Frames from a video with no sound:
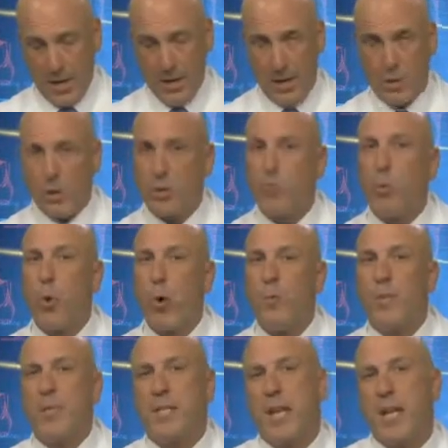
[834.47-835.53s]
that there's more
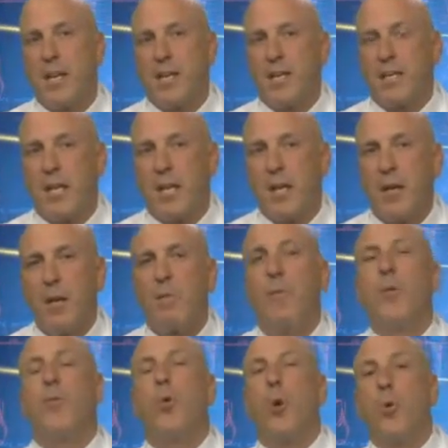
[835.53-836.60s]
of a tendency
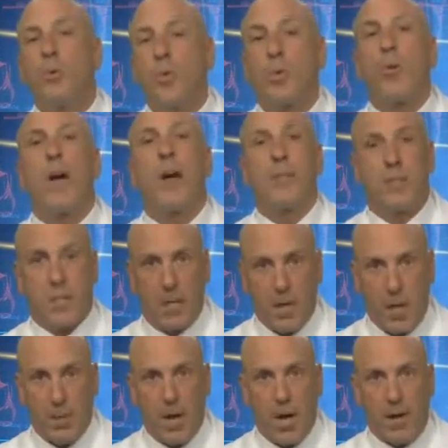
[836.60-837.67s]
for those crowns to
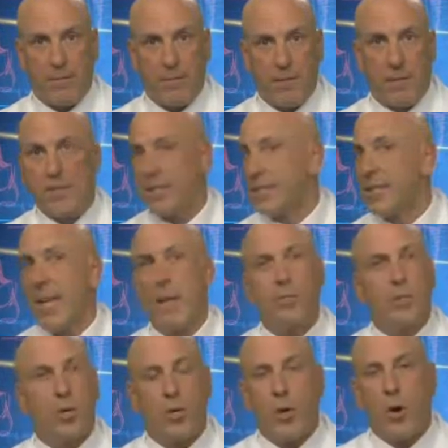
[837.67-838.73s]
come off. It's the same
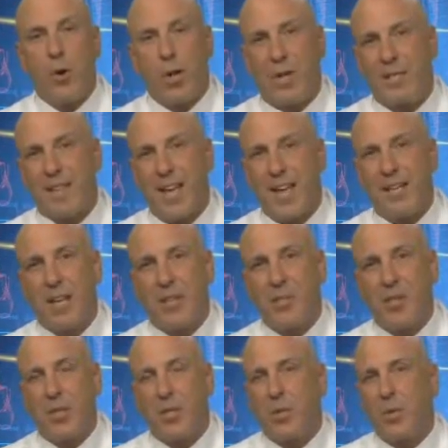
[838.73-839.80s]
zirconia. It's got
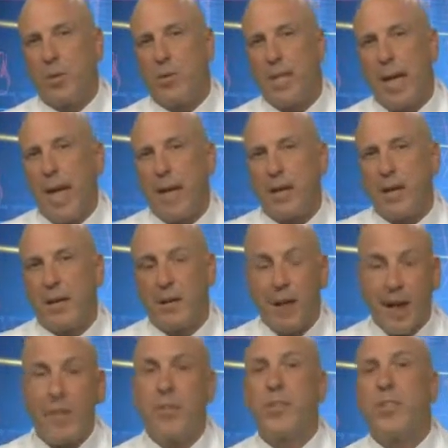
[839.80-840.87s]
nothing to do with that and
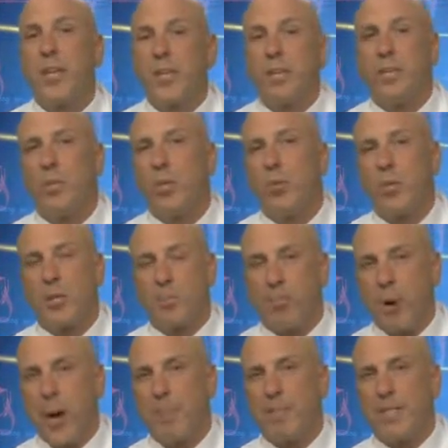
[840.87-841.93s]
everything to do with the
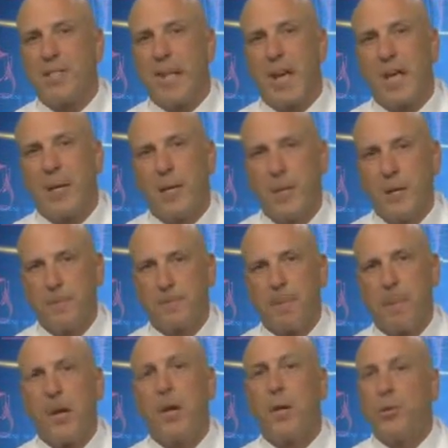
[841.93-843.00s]
prep design
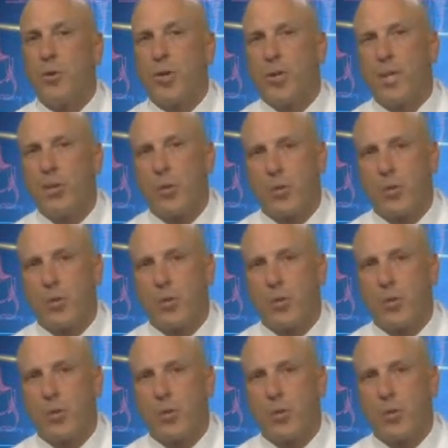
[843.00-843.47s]
underneath